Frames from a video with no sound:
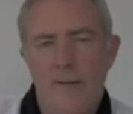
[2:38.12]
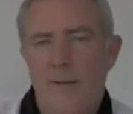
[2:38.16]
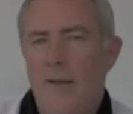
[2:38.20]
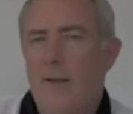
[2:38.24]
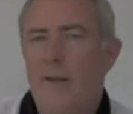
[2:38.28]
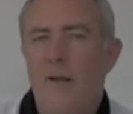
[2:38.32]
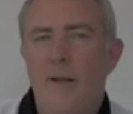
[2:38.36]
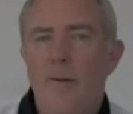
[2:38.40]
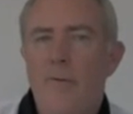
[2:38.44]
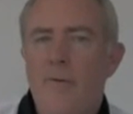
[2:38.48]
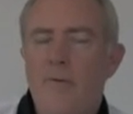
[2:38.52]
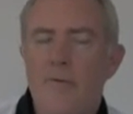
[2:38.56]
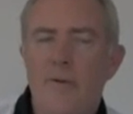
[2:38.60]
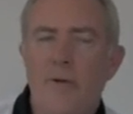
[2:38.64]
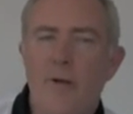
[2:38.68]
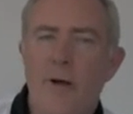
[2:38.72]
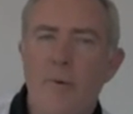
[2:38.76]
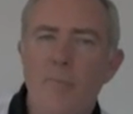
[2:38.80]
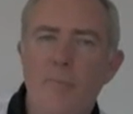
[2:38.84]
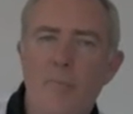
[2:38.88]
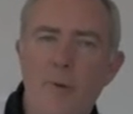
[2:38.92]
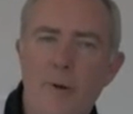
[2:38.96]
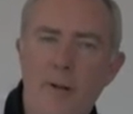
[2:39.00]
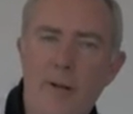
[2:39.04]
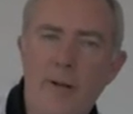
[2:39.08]
Now the limited
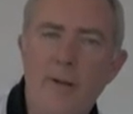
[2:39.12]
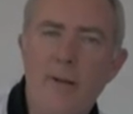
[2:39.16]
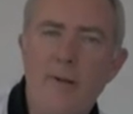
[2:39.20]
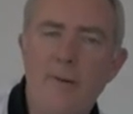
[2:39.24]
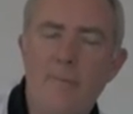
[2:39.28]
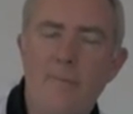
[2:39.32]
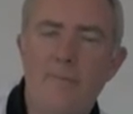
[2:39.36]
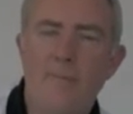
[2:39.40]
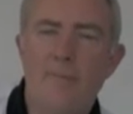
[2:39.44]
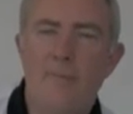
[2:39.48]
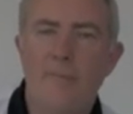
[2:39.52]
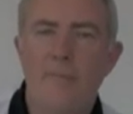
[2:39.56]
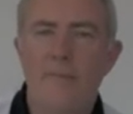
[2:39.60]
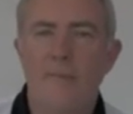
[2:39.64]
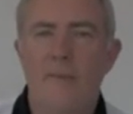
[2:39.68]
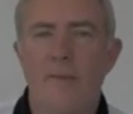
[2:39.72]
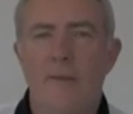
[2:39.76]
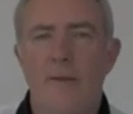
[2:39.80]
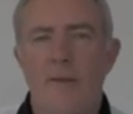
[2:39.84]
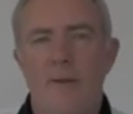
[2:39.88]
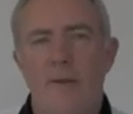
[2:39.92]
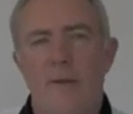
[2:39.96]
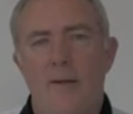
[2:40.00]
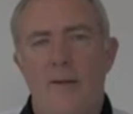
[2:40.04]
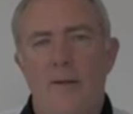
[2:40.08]
company
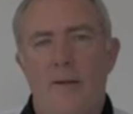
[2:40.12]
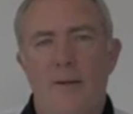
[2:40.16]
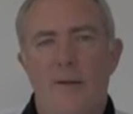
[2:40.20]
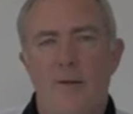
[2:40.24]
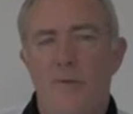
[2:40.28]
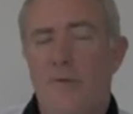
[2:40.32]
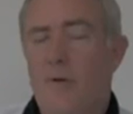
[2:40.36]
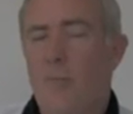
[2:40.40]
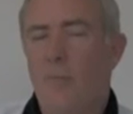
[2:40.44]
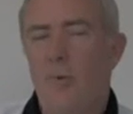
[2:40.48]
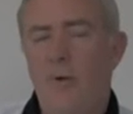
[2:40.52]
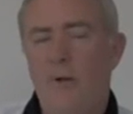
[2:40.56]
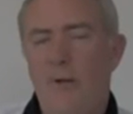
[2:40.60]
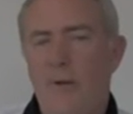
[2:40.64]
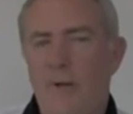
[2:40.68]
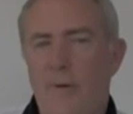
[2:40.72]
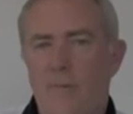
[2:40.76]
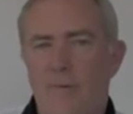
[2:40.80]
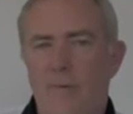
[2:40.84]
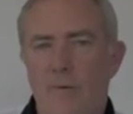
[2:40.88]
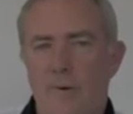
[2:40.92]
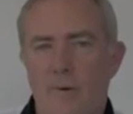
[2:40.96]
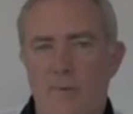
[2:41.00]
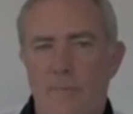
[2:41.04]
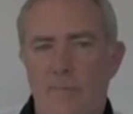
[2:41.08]
is completely
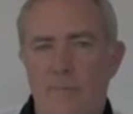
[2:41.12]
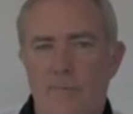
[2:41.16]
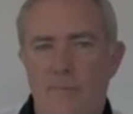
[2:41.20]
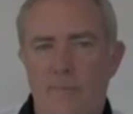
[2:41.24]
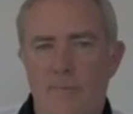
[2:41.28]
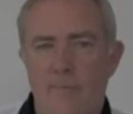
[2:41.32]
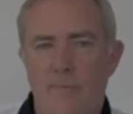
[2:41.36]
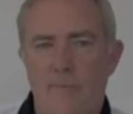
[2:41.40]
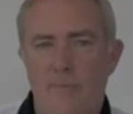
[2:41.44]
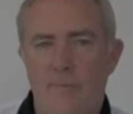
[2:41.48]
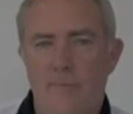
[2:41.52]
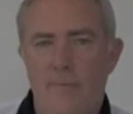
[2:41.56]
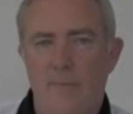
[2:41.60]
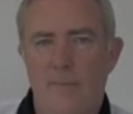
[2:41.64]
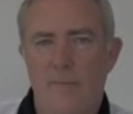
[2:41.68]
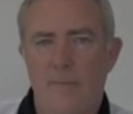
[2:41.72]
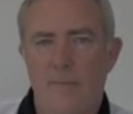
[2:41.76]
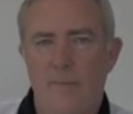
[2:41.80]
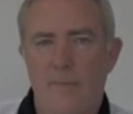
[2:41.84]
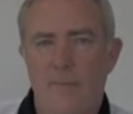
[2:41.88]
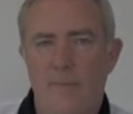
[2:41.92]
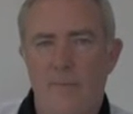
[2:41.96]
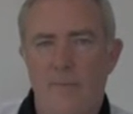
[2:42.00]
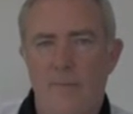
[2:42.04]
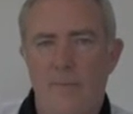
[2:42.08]
different,
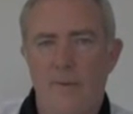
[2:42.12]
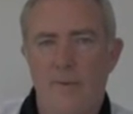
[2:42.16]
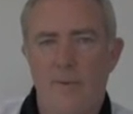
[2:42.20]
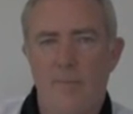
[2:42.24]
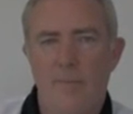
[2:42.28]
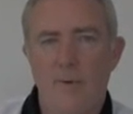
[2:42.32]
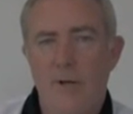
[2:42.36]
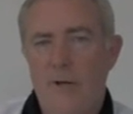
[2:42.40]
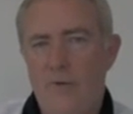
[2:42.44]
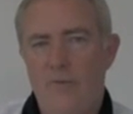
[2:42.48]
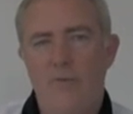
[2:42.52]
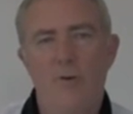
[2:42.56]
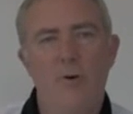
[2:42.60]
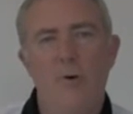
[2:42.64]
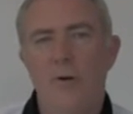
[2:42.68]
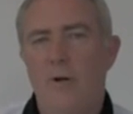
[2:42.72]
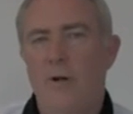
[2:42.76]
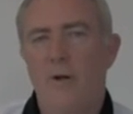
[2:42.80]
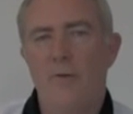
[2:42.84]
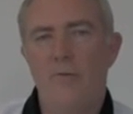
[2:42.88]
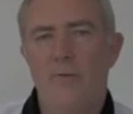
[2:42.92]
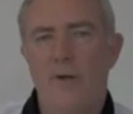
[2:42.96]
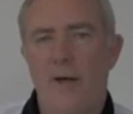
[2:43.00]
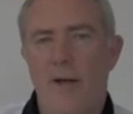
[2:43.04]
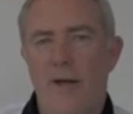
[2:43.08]
because you're
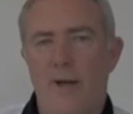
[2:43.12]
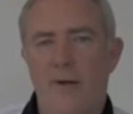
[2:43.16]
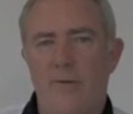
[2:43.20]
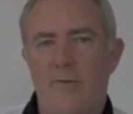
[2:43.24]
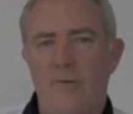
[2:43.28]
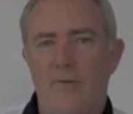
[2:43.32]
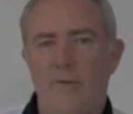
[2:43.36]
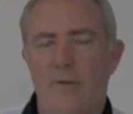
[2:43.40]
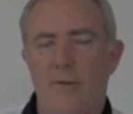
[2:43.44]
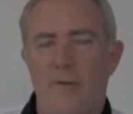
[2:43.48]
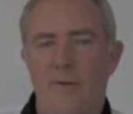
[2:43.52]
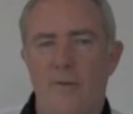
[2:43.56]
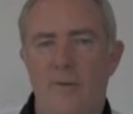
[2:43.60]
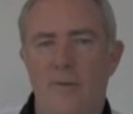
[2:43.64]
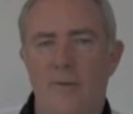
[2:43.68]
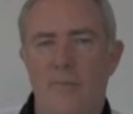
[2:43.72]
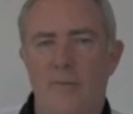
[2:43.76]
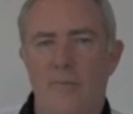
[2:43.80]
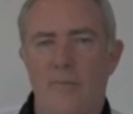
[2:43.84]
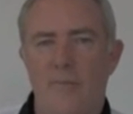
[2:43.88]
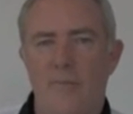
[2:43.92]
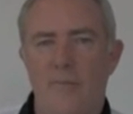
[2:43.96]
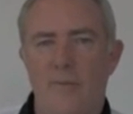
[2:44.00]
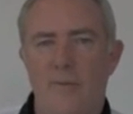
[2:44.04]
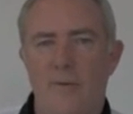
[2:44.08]
not taxed.
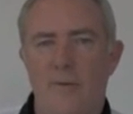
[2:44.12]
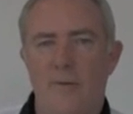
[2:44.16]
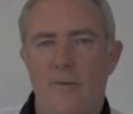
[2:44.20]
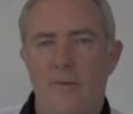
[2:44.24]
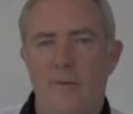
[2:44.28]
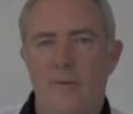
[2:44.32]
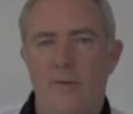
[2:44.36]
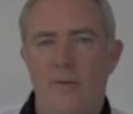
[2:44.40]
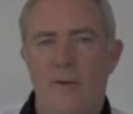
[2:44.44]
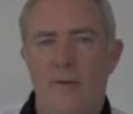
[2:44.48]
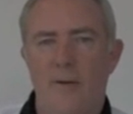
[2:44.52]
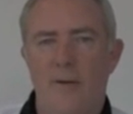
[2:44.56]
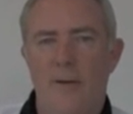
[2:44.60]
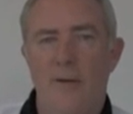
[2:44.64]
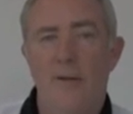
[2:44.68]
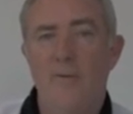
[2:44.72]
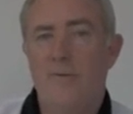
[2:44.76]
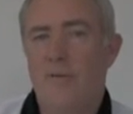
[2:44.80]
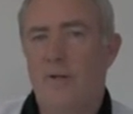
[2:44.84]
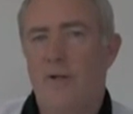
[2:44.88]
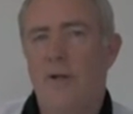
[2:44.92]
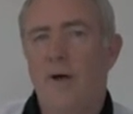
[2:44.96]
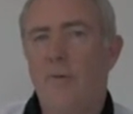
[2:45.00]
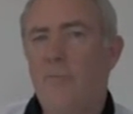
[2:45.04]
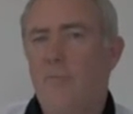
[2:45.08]
It's
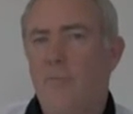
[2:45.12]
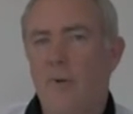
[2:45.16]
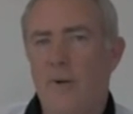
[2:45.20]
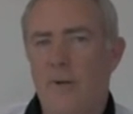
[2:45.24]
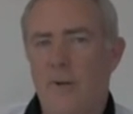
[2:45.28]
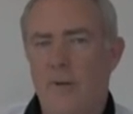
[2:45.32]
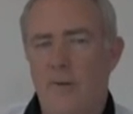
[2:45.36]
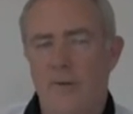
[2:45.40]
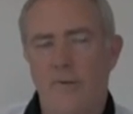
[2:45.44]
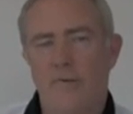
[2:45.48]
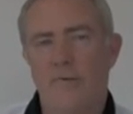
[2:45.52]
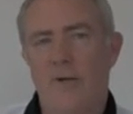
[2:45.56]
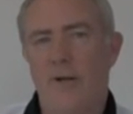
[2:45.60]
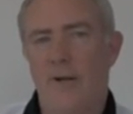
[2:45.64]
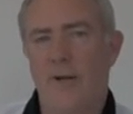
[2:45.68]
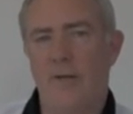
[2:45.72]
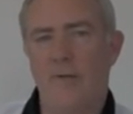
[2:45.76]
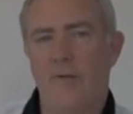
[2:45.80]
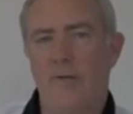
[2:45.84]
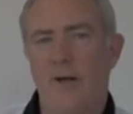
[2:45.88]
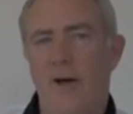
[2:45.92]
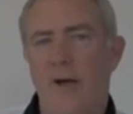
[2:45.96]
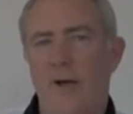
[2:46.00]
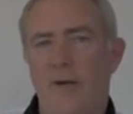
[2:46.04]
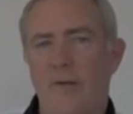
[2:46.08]
the company that's
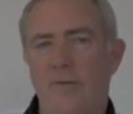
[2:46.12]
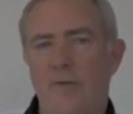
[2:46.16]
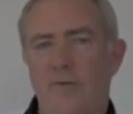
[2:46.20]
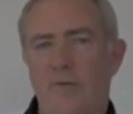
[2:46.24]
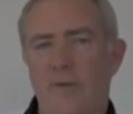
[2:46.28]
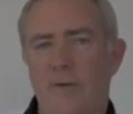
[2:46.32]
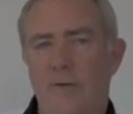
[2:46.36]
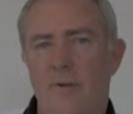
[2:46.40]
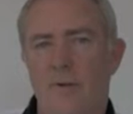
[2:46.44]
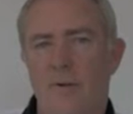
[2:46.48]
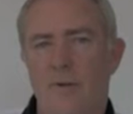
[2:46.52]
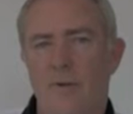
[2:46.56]
getting taxed.